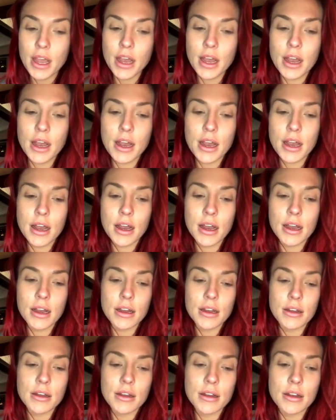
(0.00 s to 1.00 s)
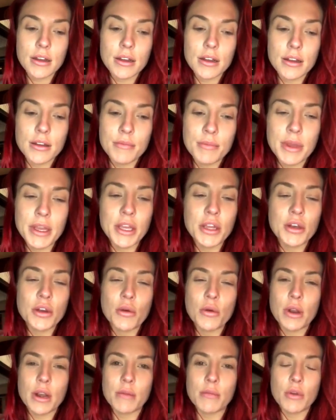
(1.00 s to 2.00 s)
But you
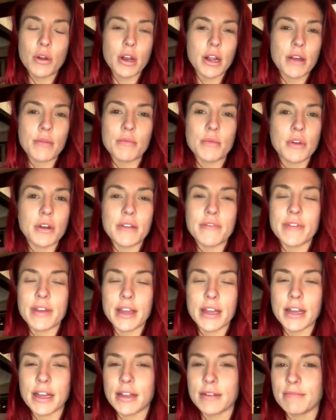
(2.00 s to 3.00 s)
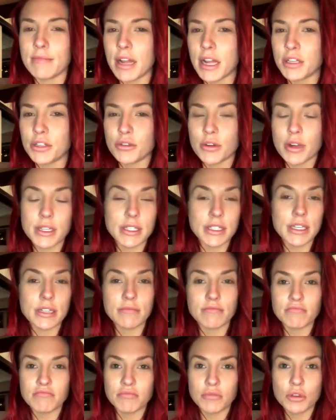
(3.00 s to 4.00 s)
know what? I'm not even going to address
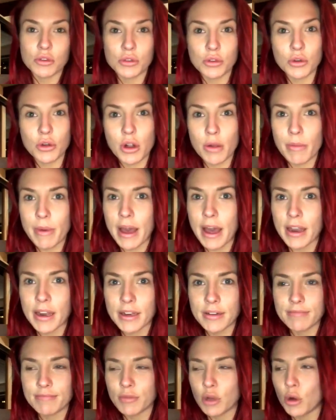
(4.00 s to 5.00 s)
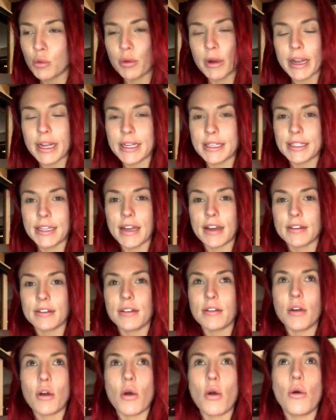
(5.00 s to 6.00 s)
it, not talk about it, or break it
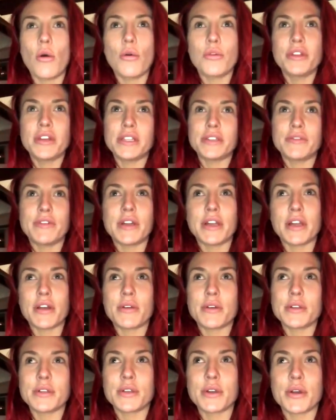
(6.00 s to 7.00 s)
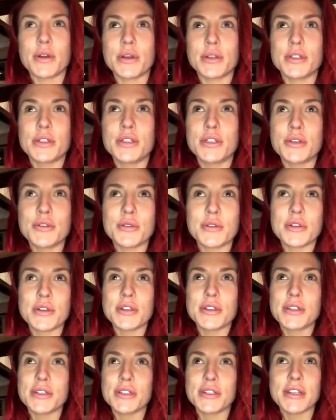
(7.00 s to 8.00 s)
down. All this video is going to do
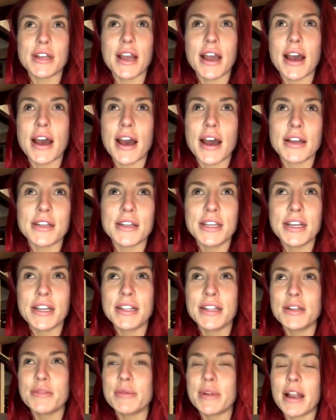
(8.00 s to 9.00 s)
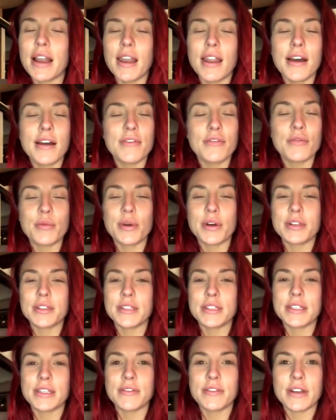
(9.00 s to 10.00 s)
is just shed a little bit of love and
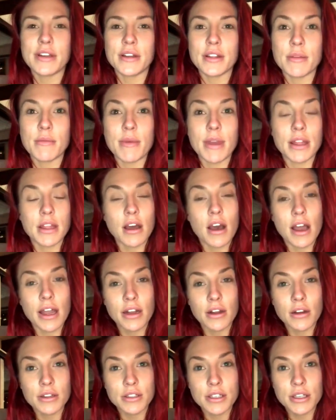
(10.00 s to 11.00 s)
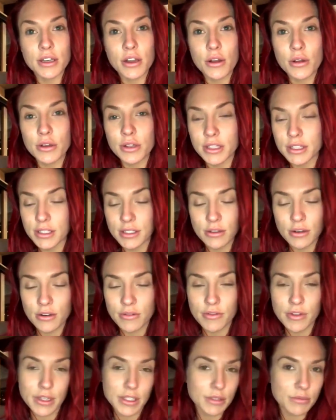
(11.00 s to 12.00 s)
positivity on the men that I got to know. This is
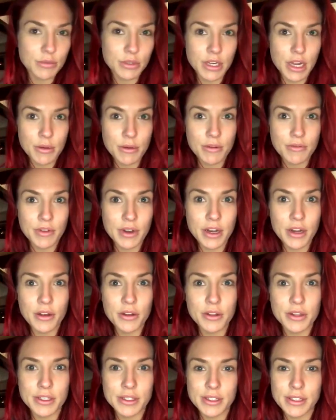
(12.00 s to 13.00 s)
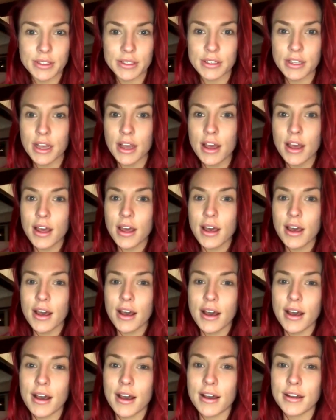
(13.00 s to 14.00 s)
not a victim shaming video. This is
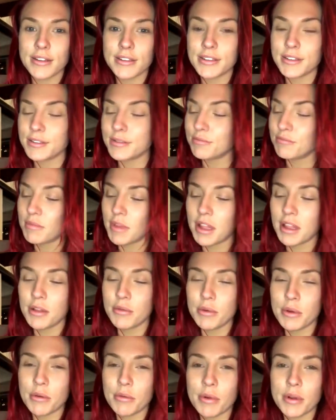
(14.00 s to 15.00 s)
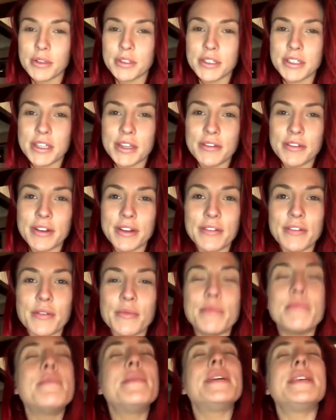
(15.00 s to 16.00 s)
just a little bit of positivity
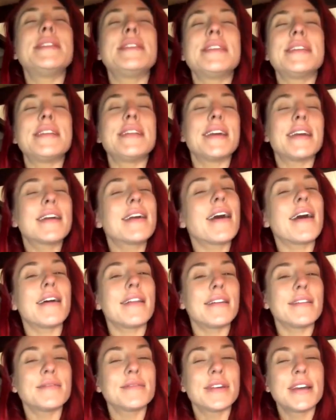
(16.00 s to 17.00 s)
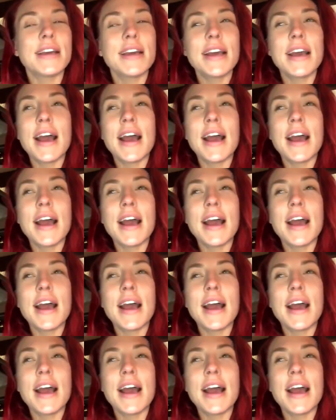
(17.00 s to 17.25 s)
for Mr. Nick Carter.